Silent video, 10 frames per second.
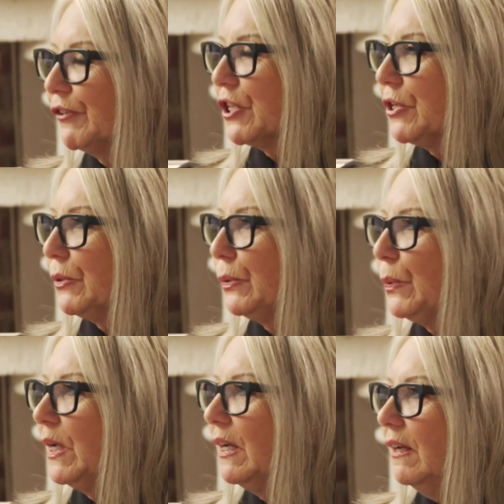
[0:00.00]
for
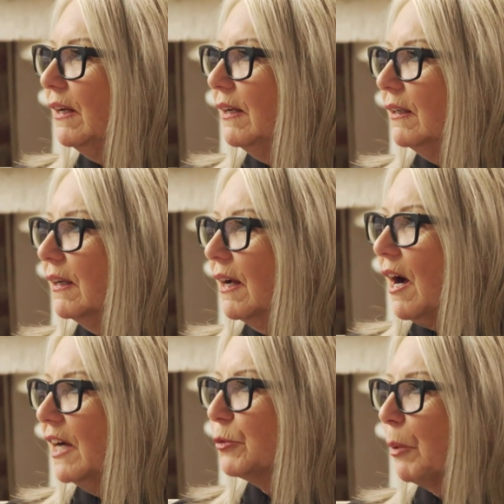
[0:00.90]
you,
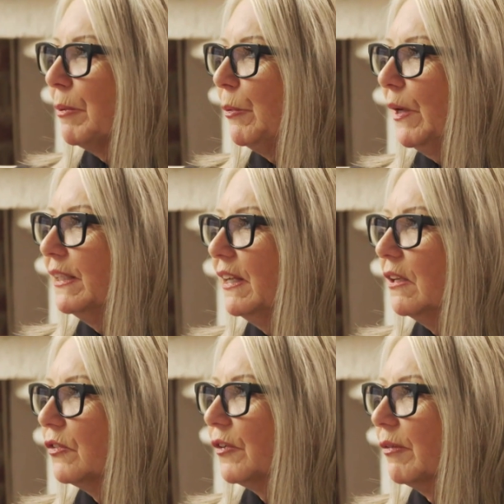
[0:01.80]
guys probably want to
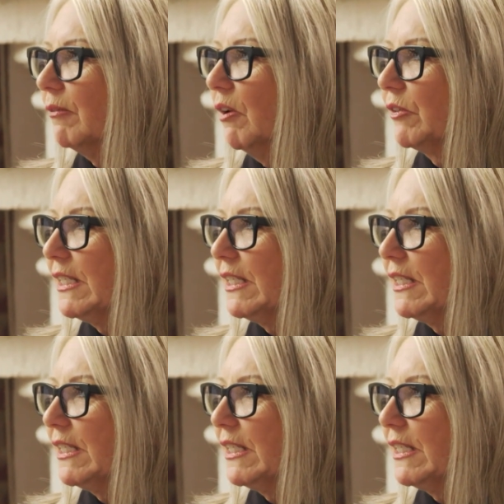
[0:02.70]
date you for the wrong